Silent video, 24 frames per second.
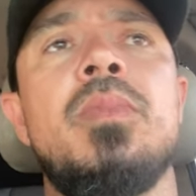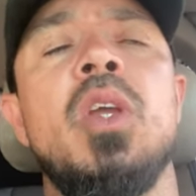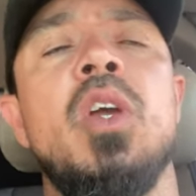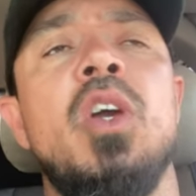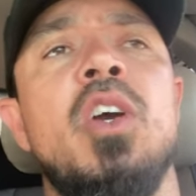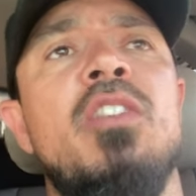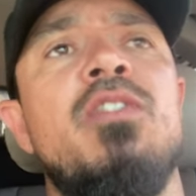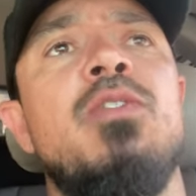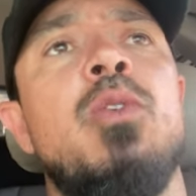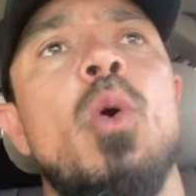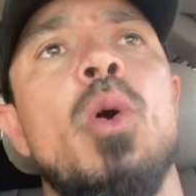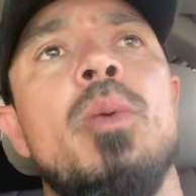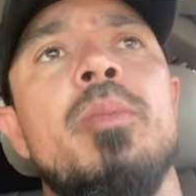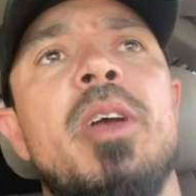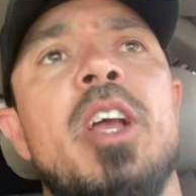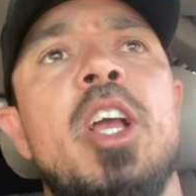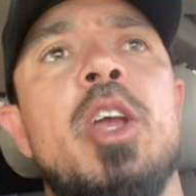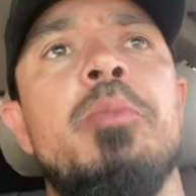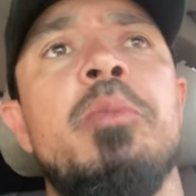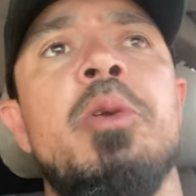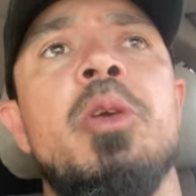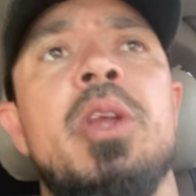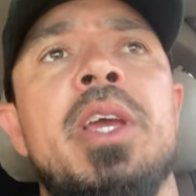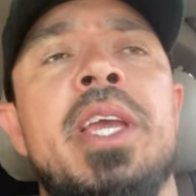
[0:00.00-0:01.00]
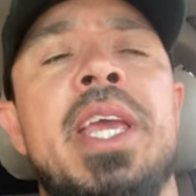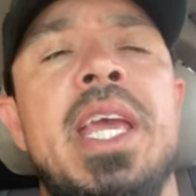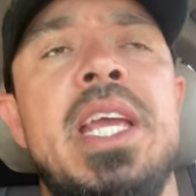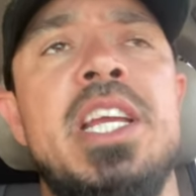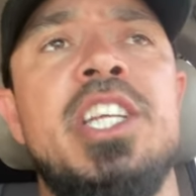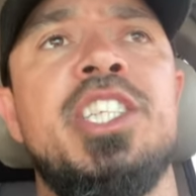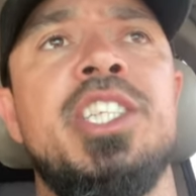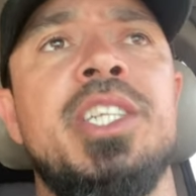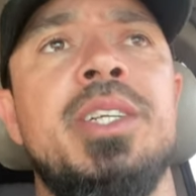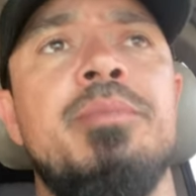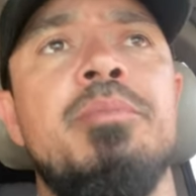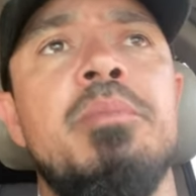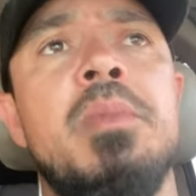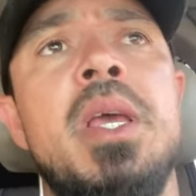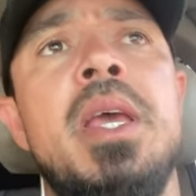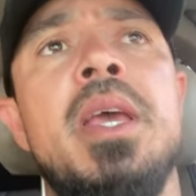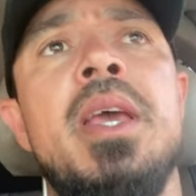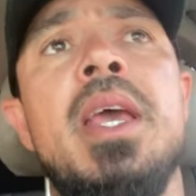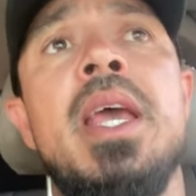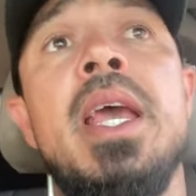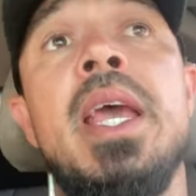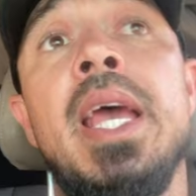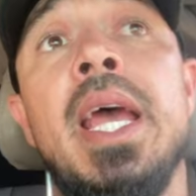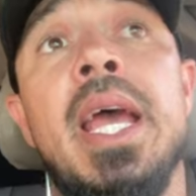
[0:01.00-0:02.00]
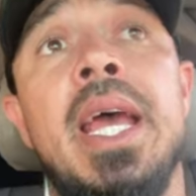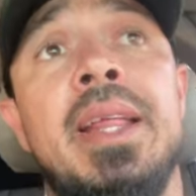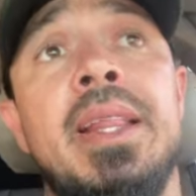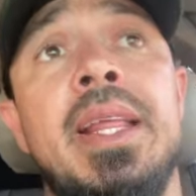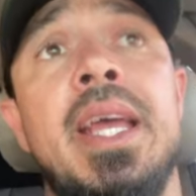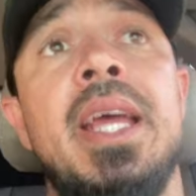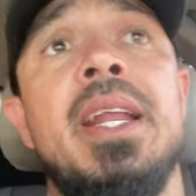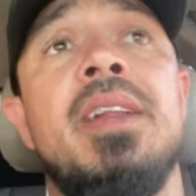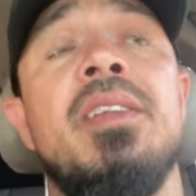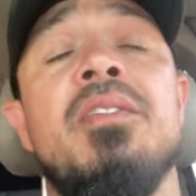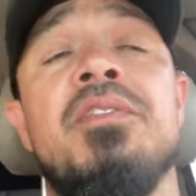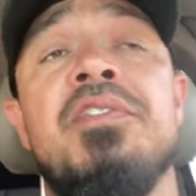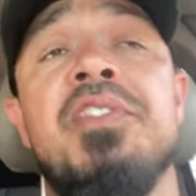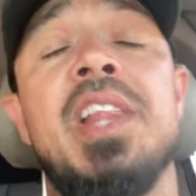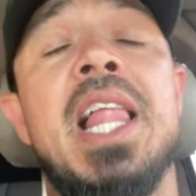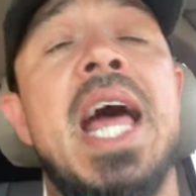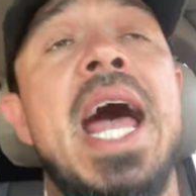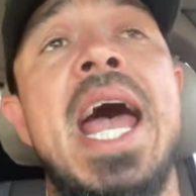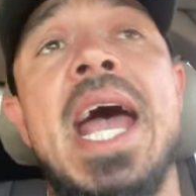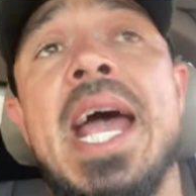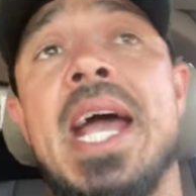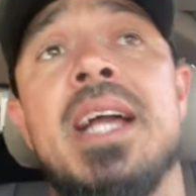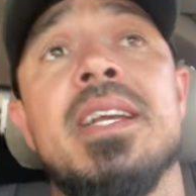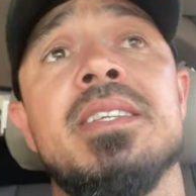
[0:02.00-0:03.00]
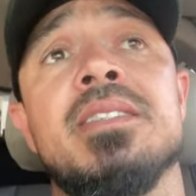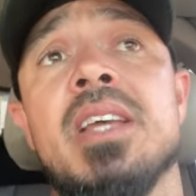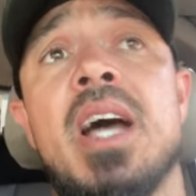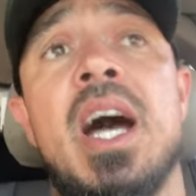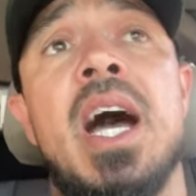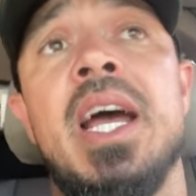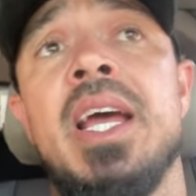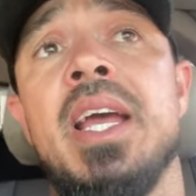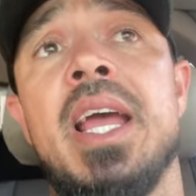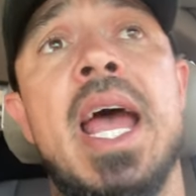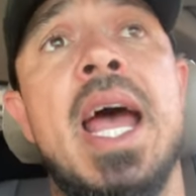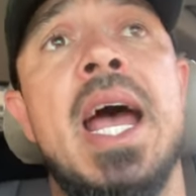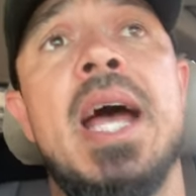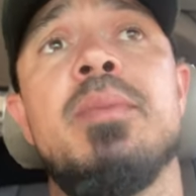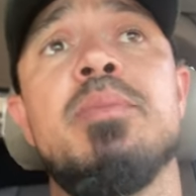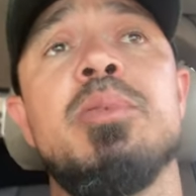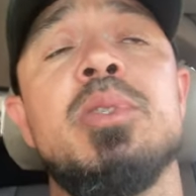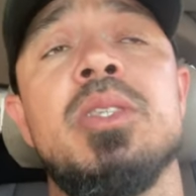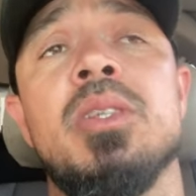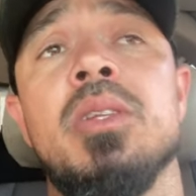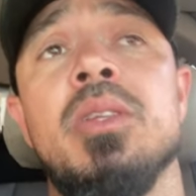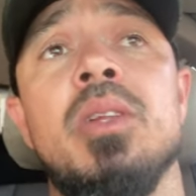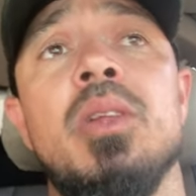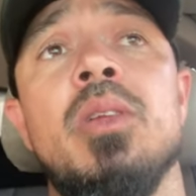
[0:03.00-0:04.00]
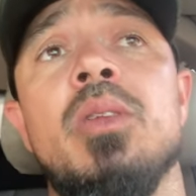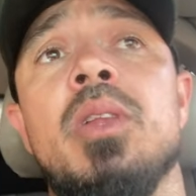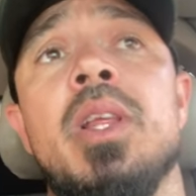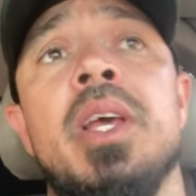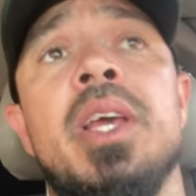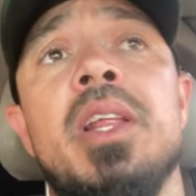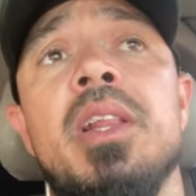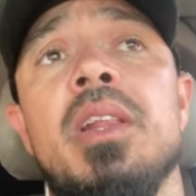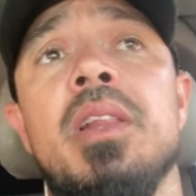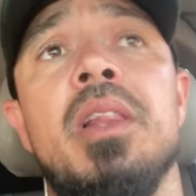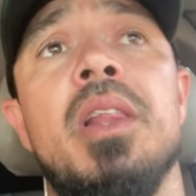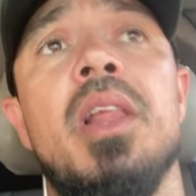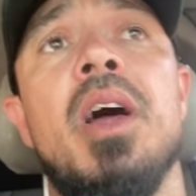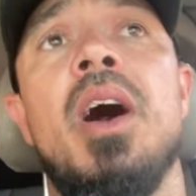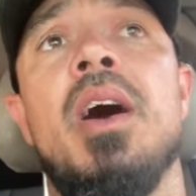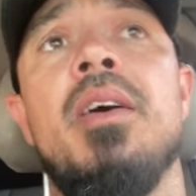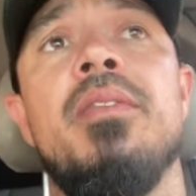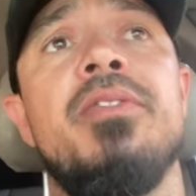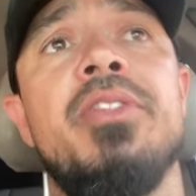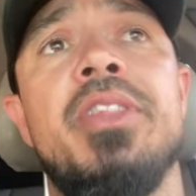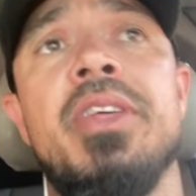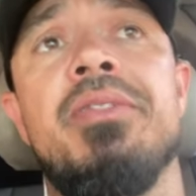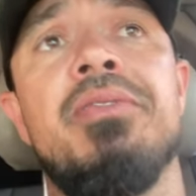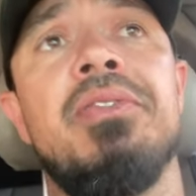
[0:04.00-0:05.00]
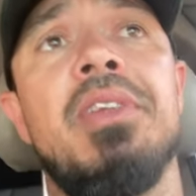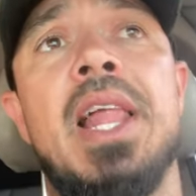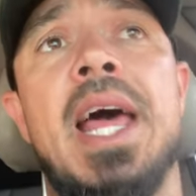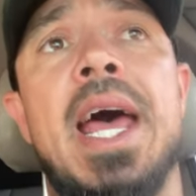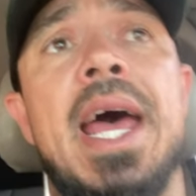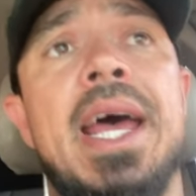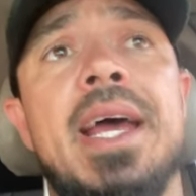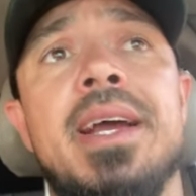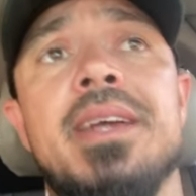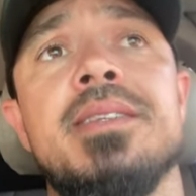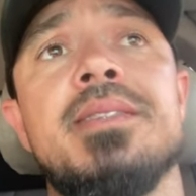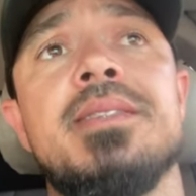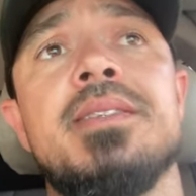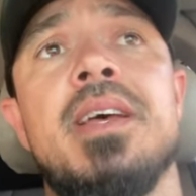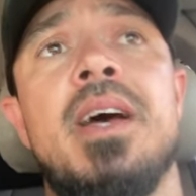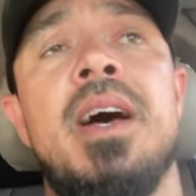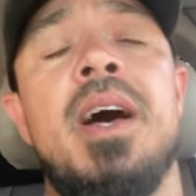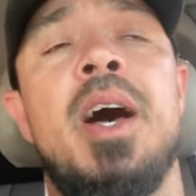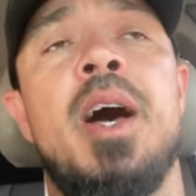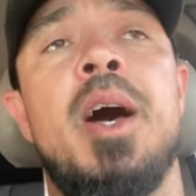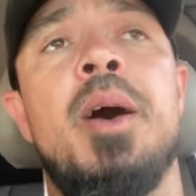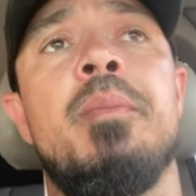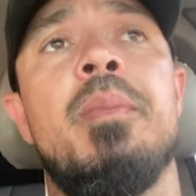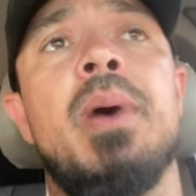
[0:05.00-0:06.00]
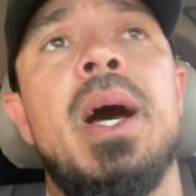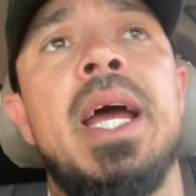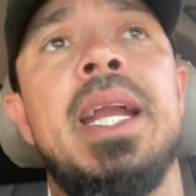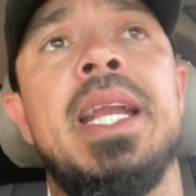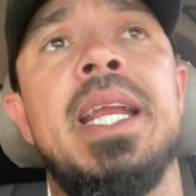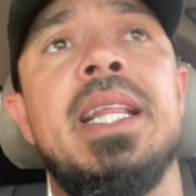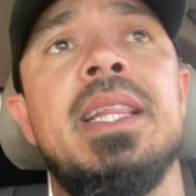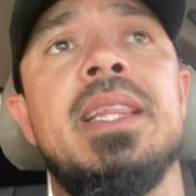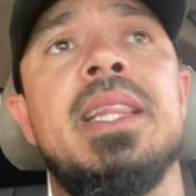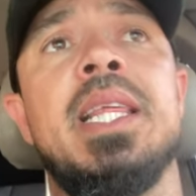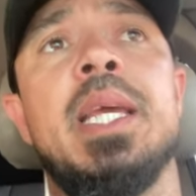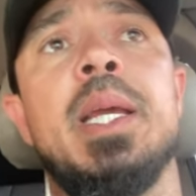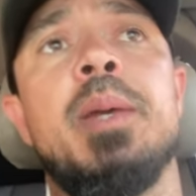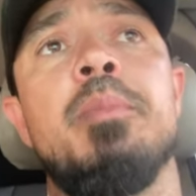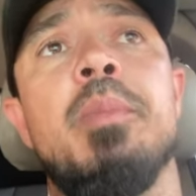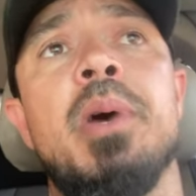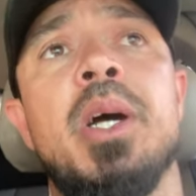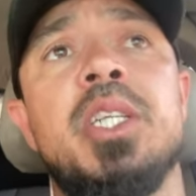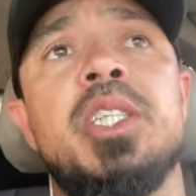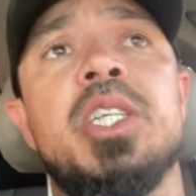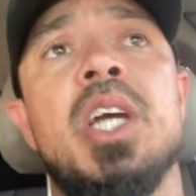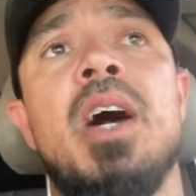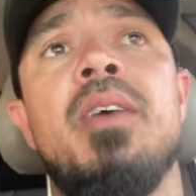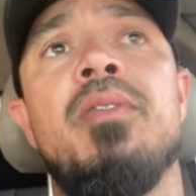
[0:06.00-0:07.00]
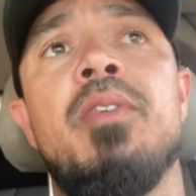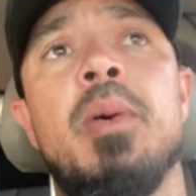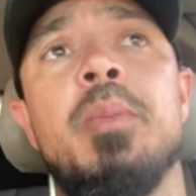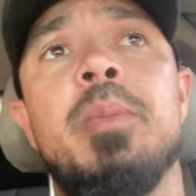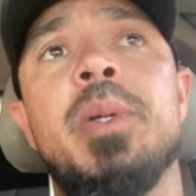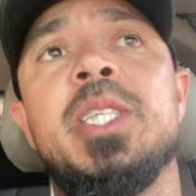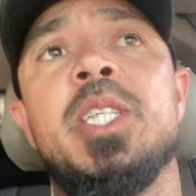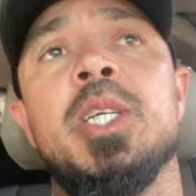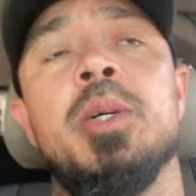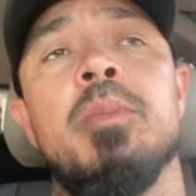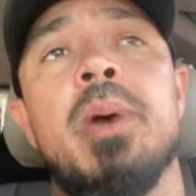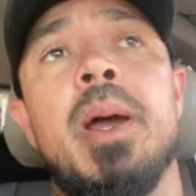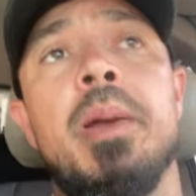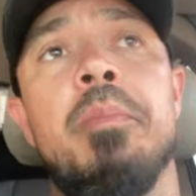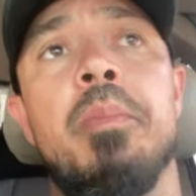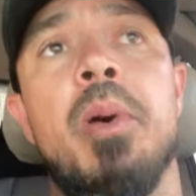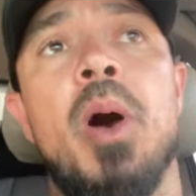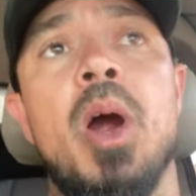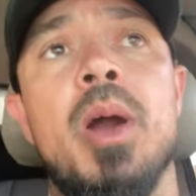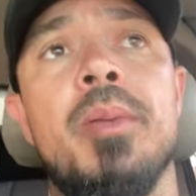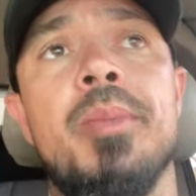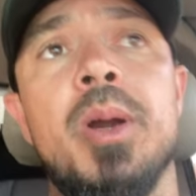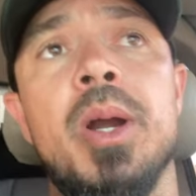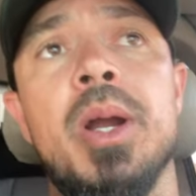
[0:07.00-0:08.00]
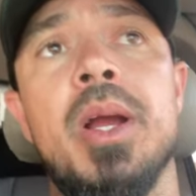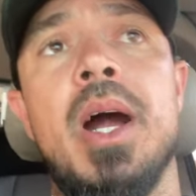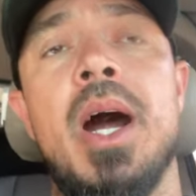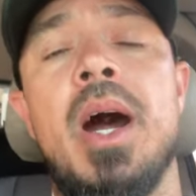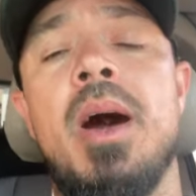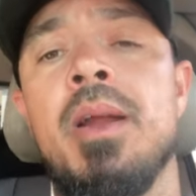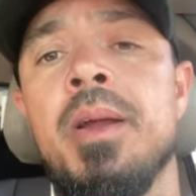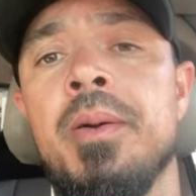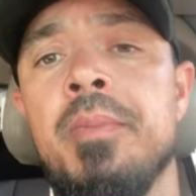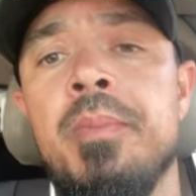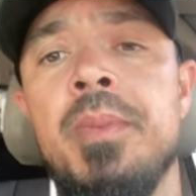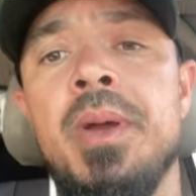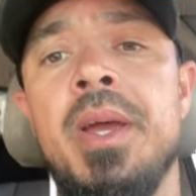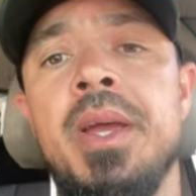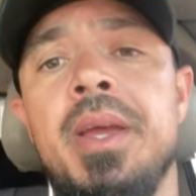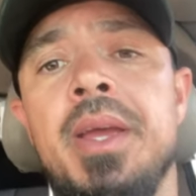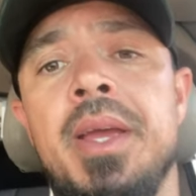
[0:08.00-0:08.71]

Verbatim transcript: good form of communication. And then flags. I absolutely love the flags. Um, I didn't think much of them until my barber got them.